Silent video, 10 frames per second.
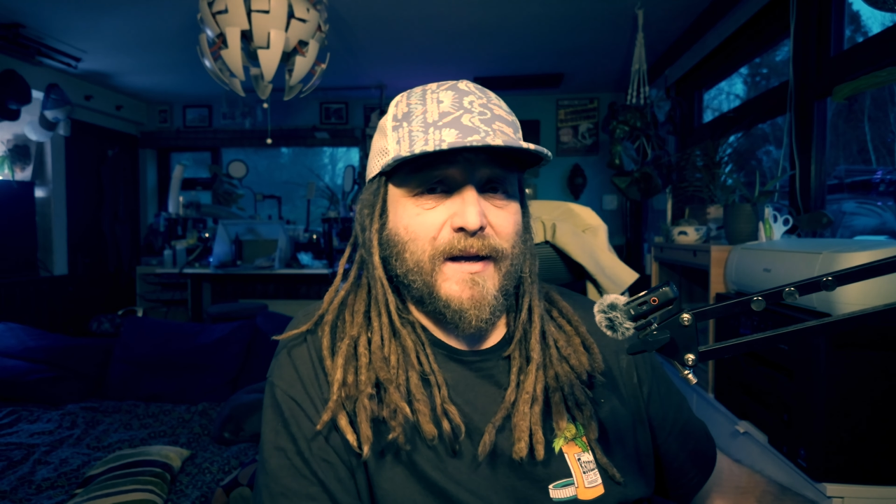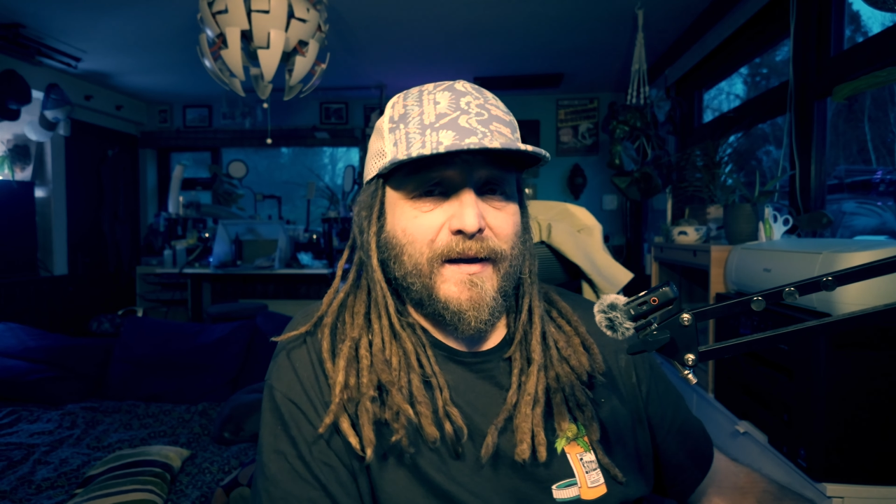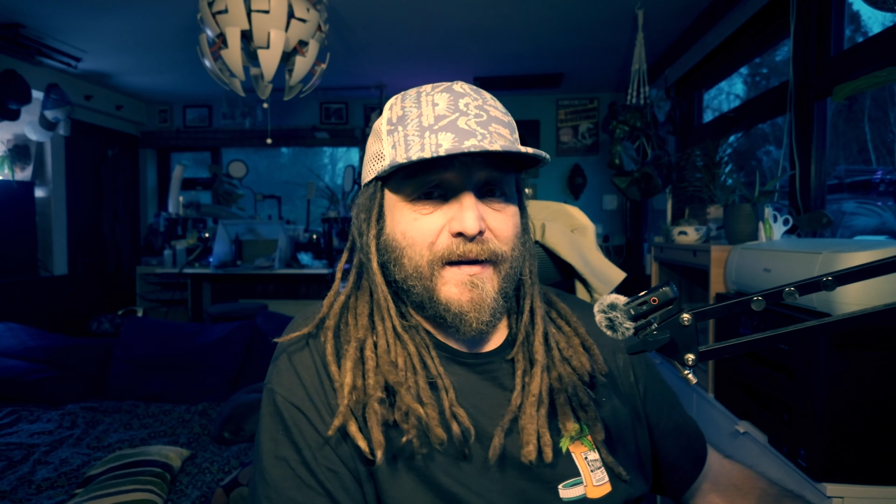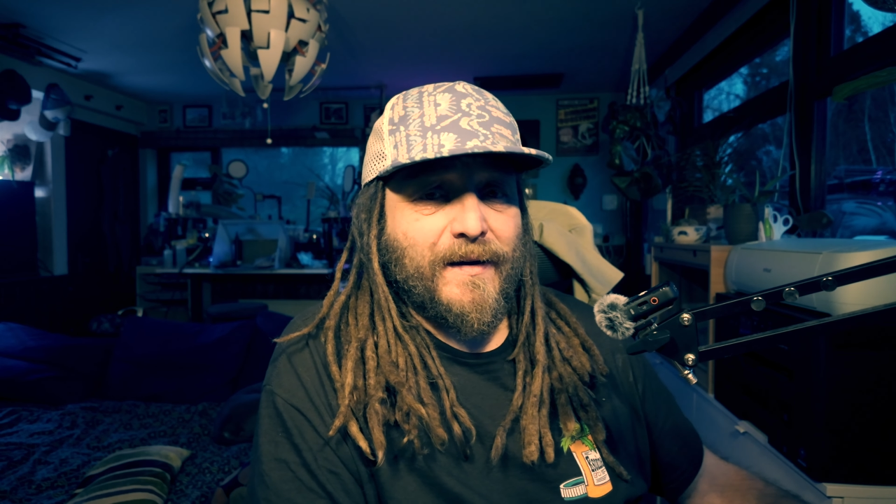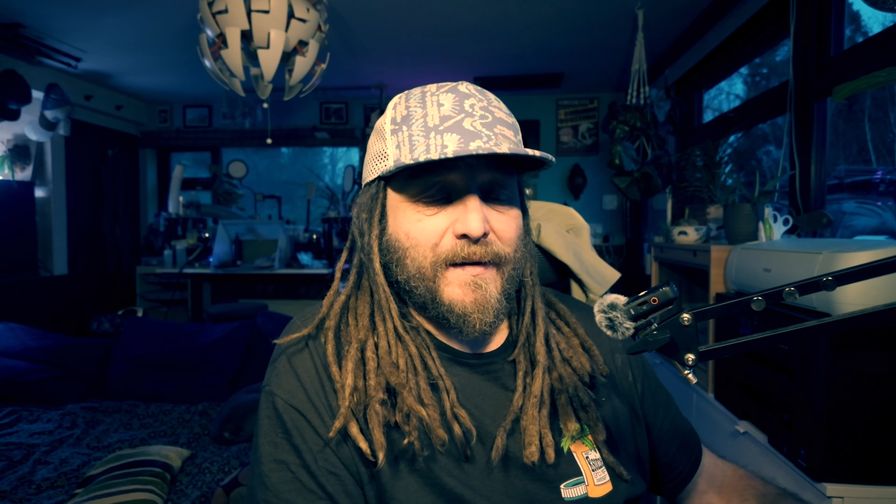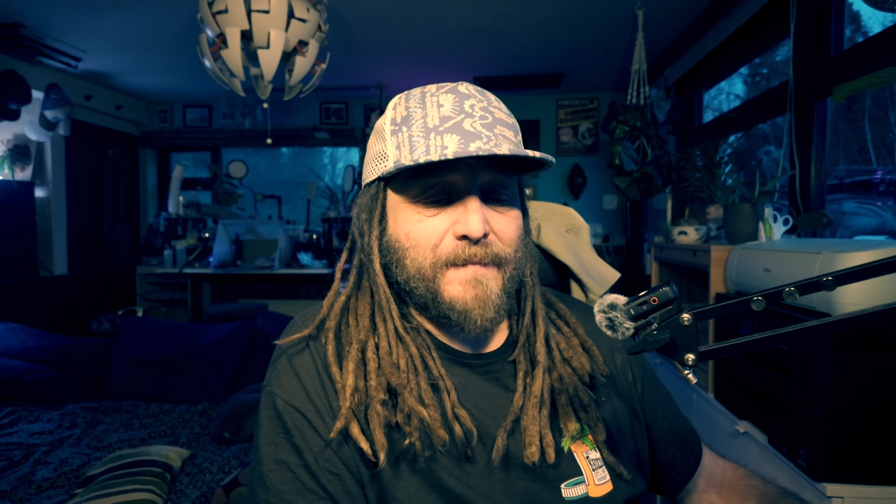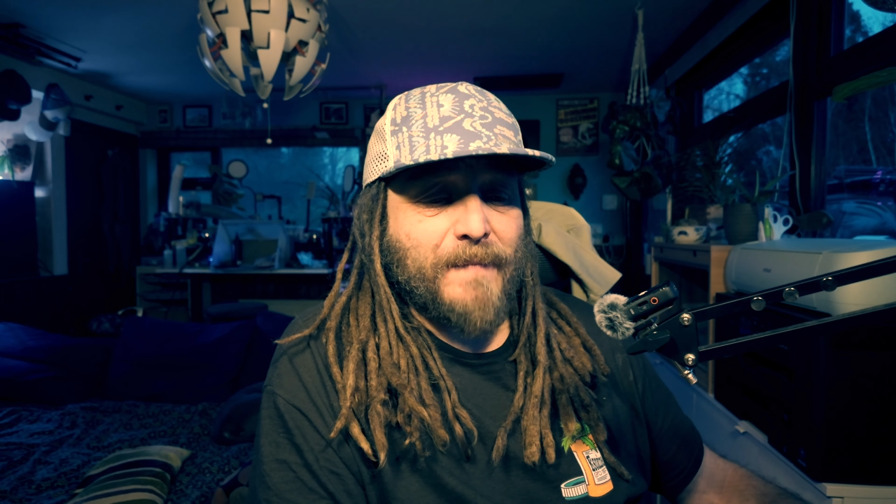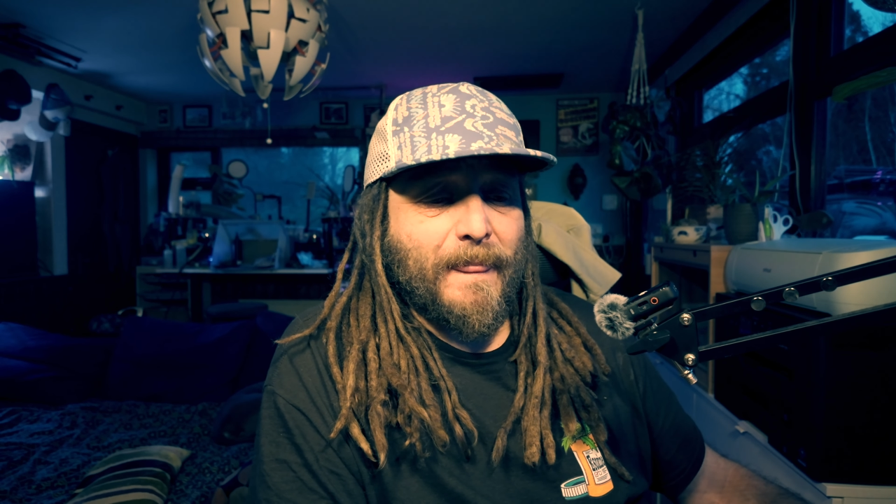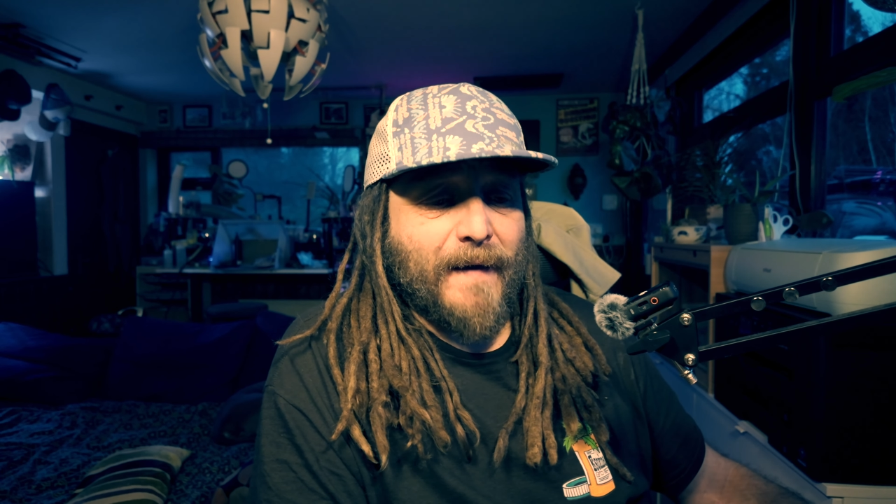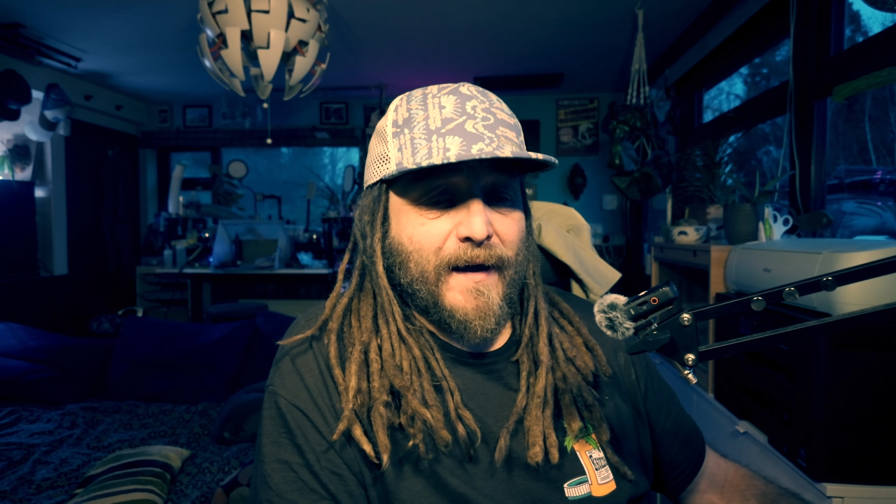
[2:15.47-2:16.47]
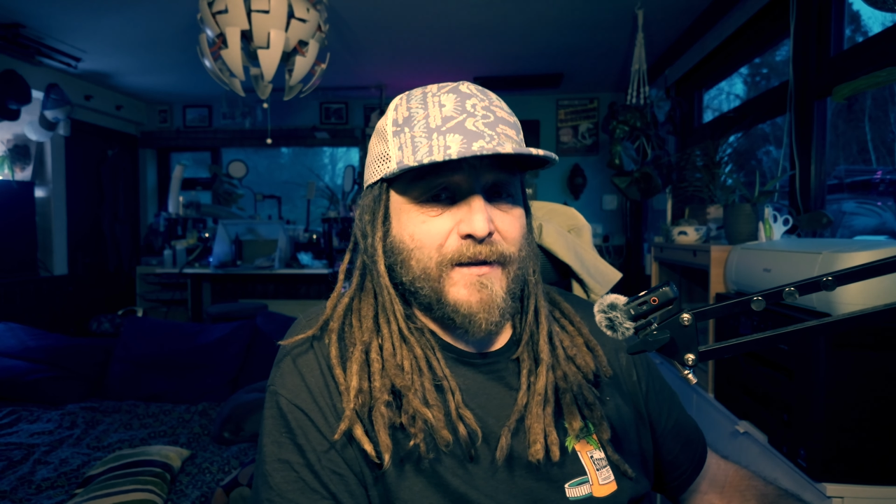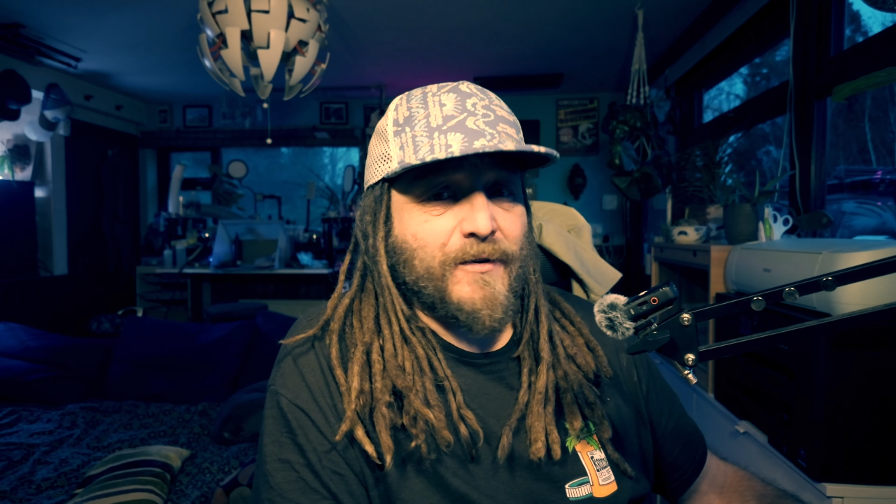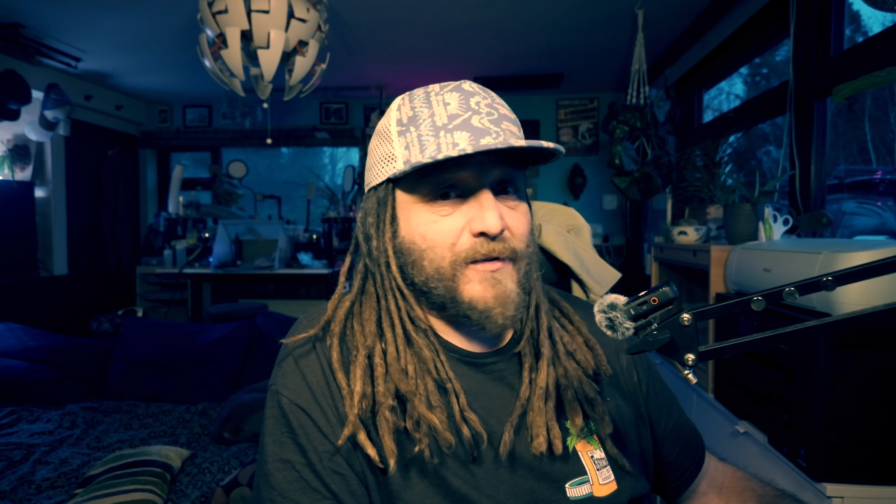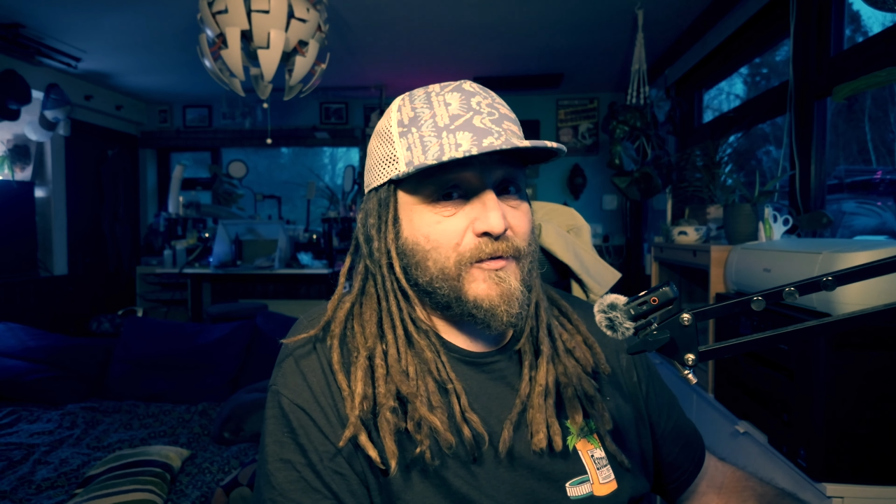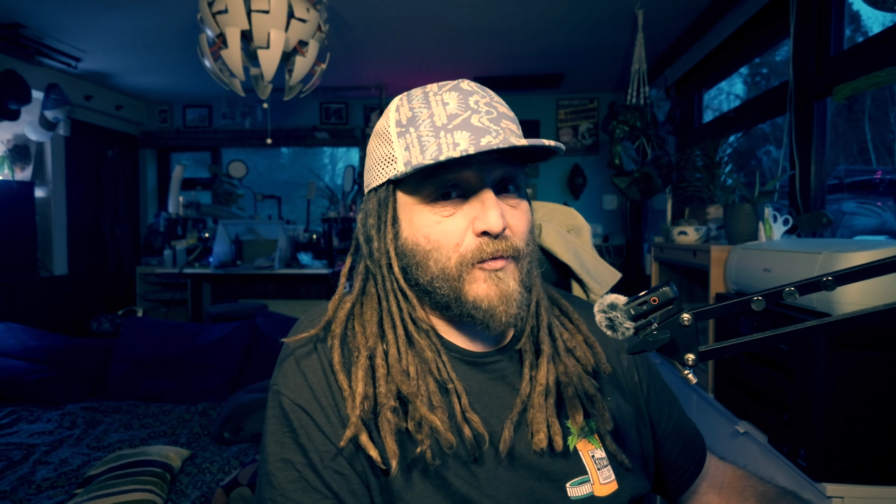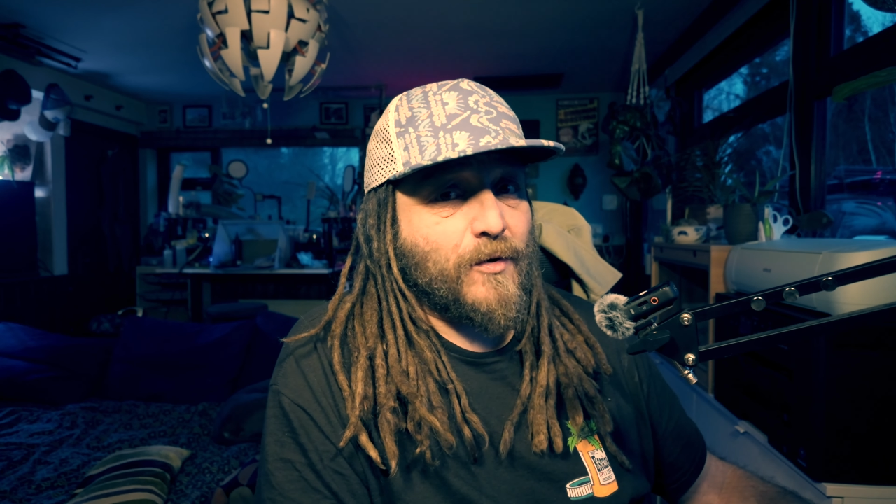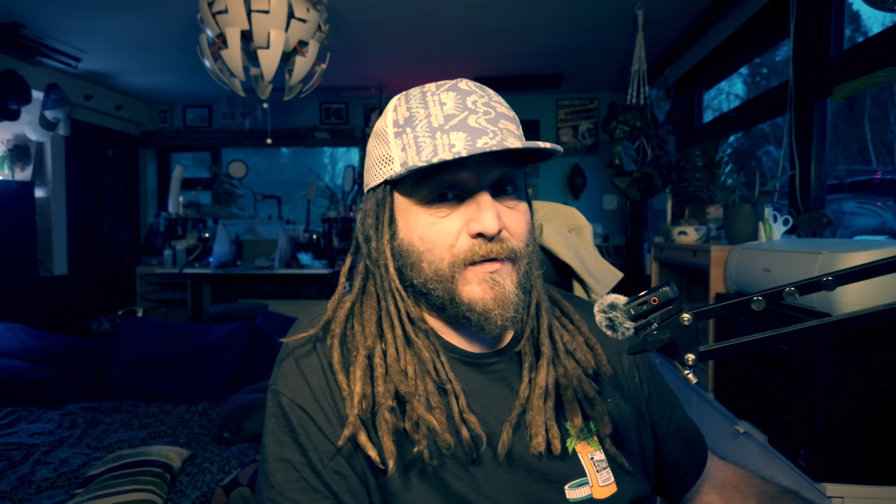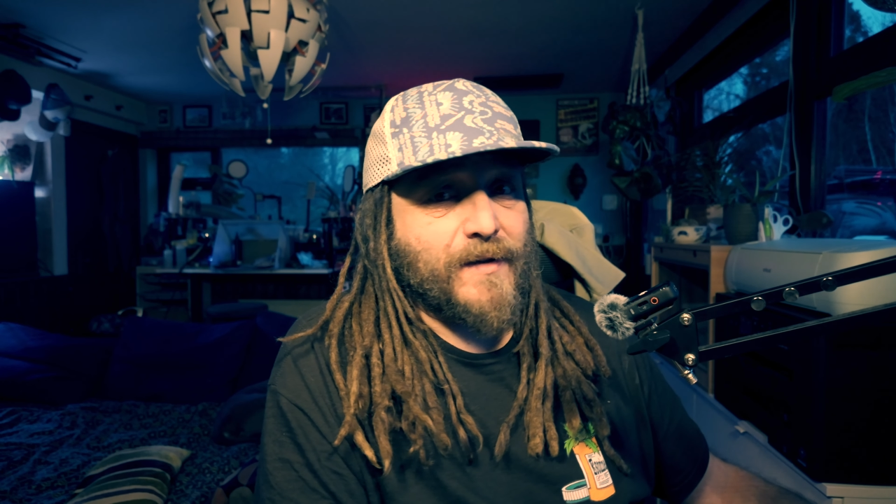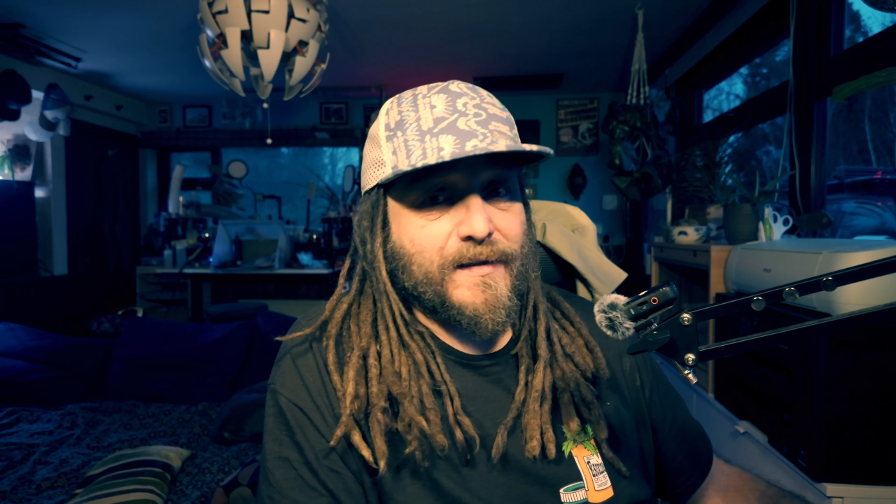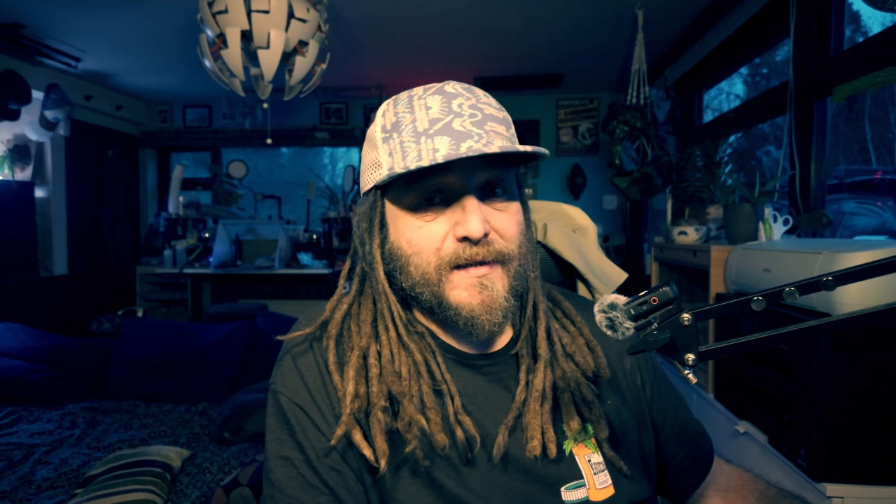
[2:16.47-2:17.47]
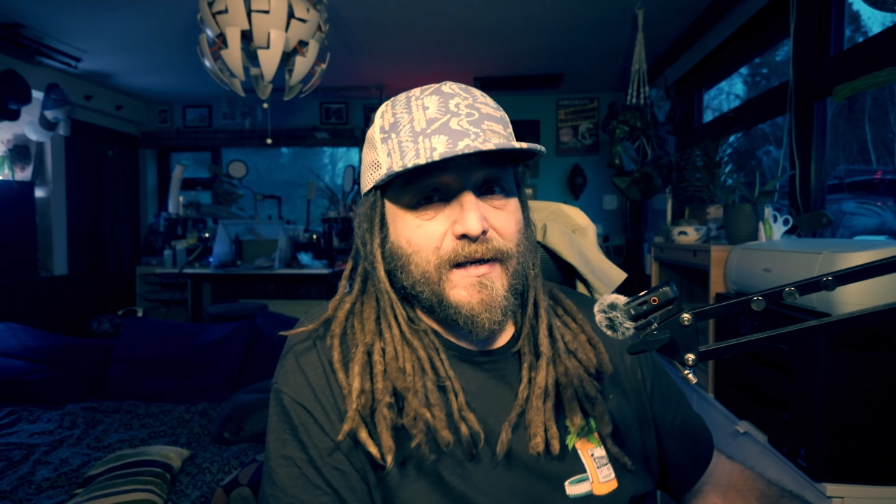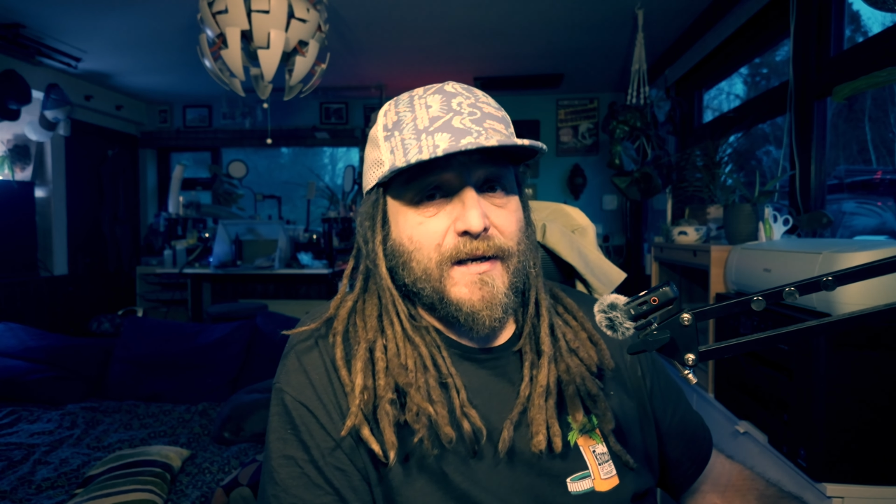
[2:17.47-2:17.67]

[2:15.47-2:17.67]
and you are the one that